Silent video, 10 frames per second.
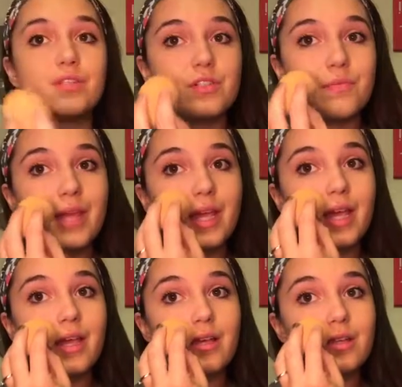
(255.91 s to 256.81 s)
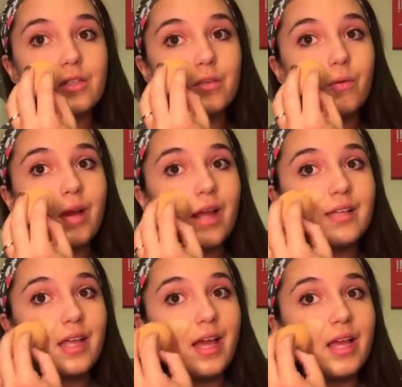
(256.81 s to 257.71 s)
to make it to work
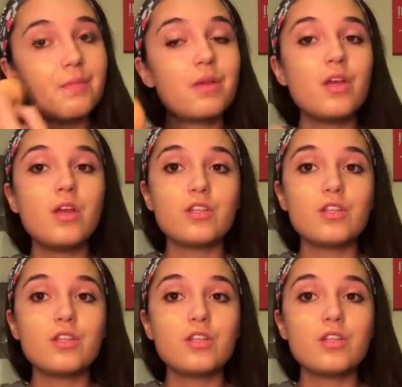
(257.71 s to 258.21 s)
on time.